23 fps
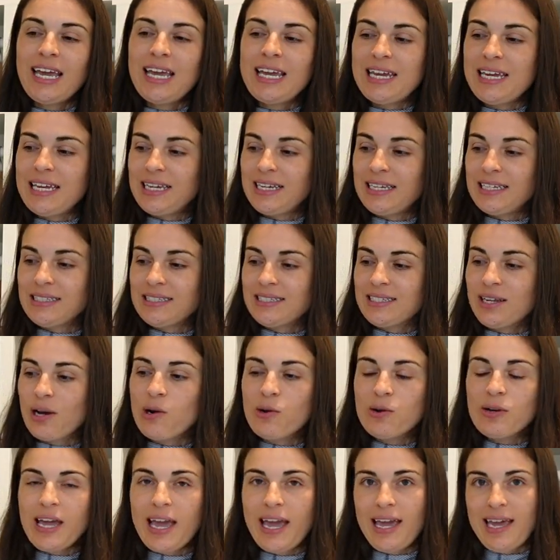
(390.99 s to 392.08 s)
is
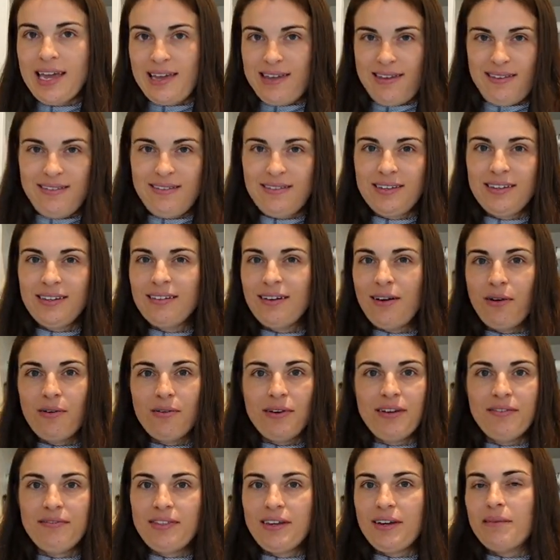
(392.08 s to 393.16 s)
okay. You know,
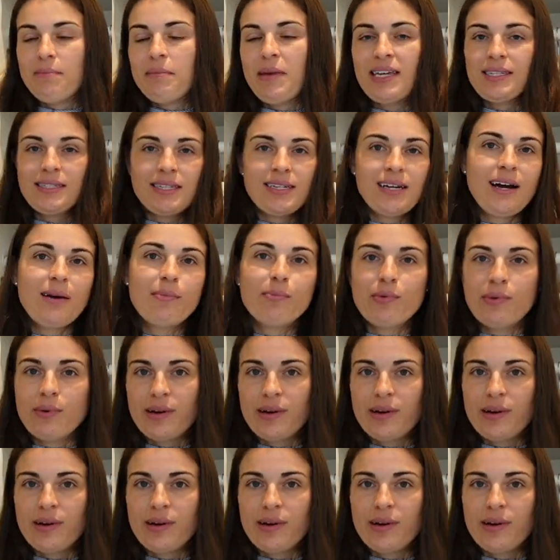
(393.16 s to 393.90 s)
if they mess it up,